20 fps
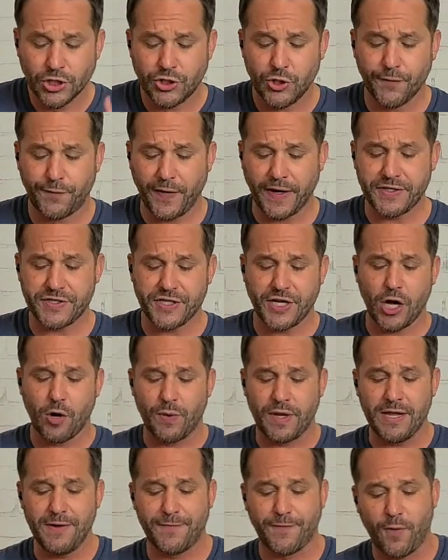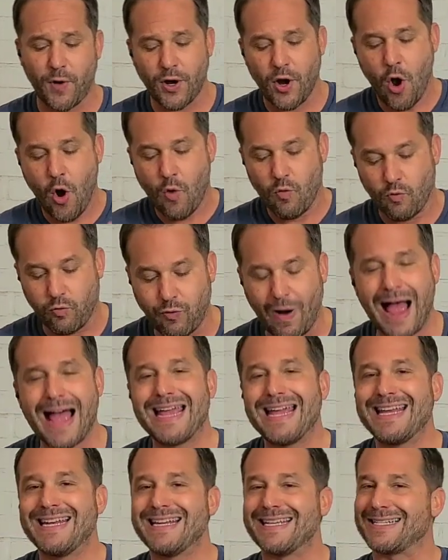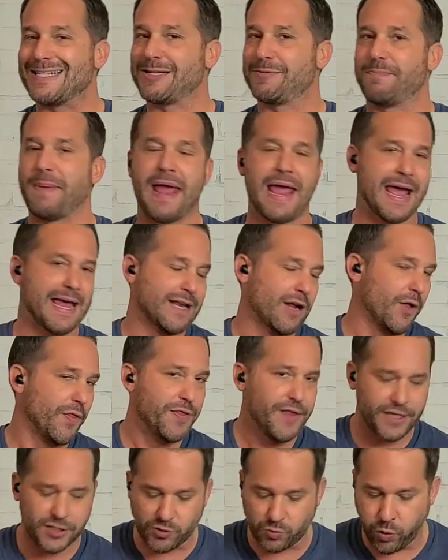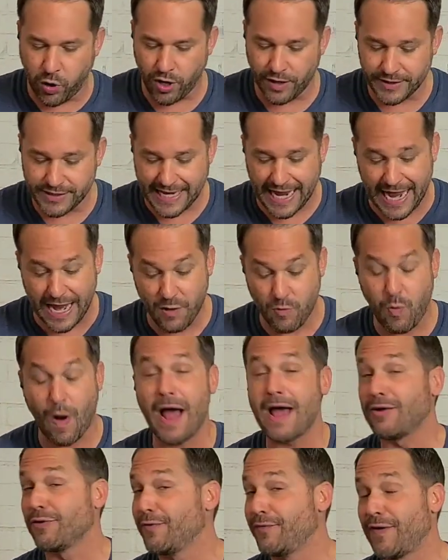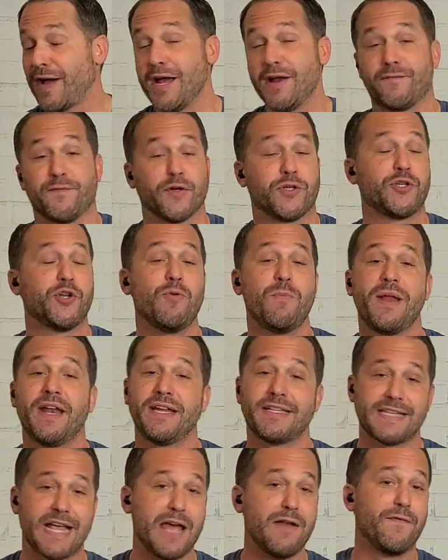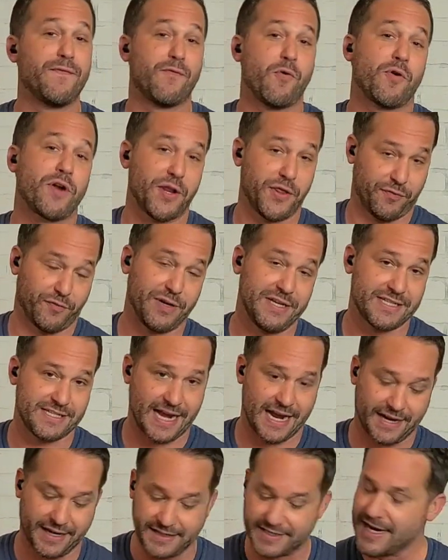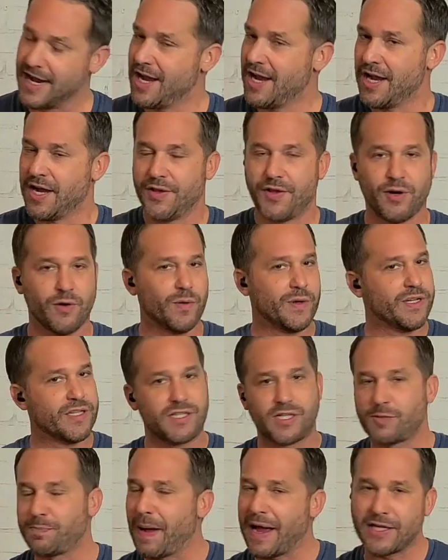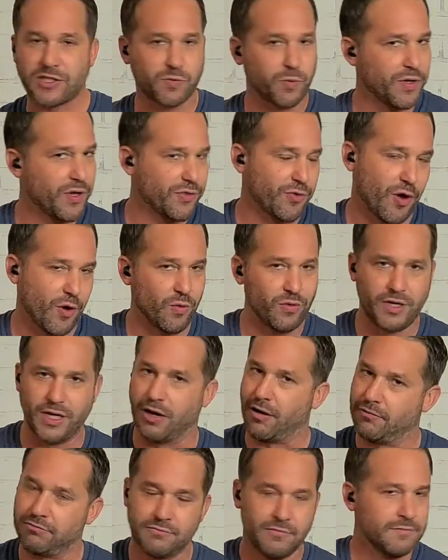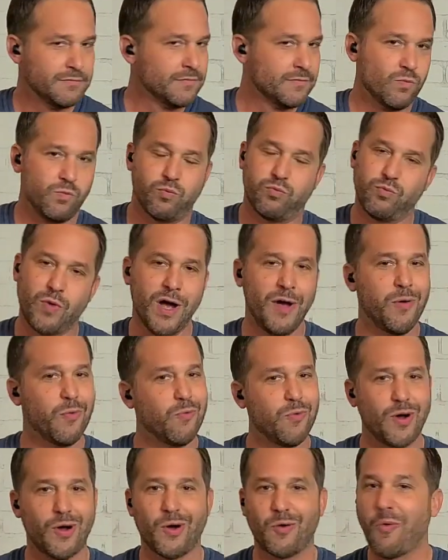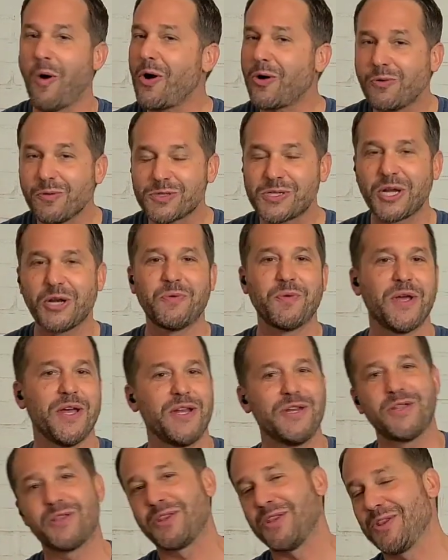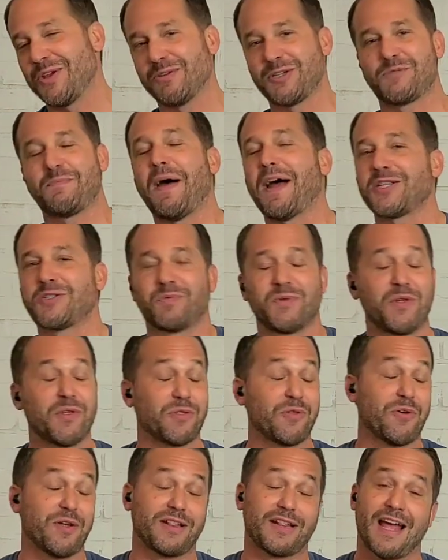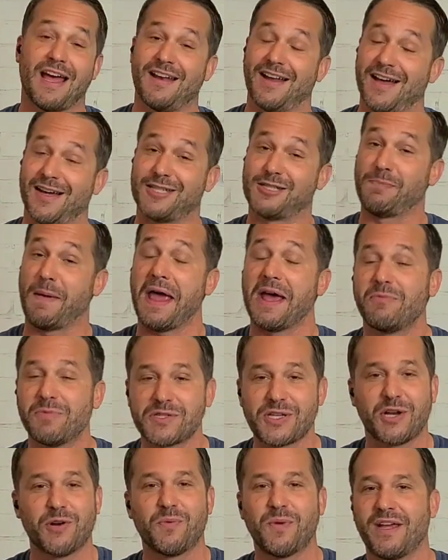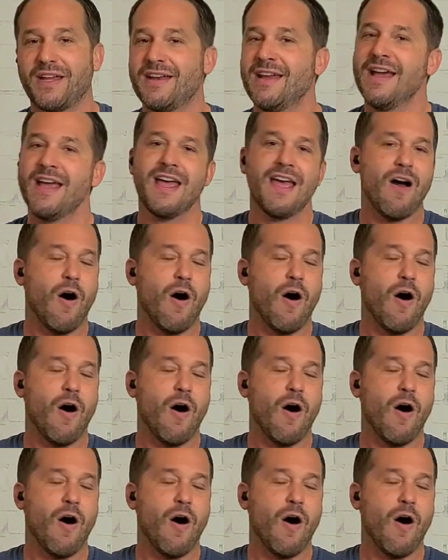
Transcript: 2 fights ago, he fought Ryan Spann. Now, this was a wild fight for 2 minutes and 43 seconds. There was spots where you thought, Walker was going to win. There were spots where you thought that Spann was going to win.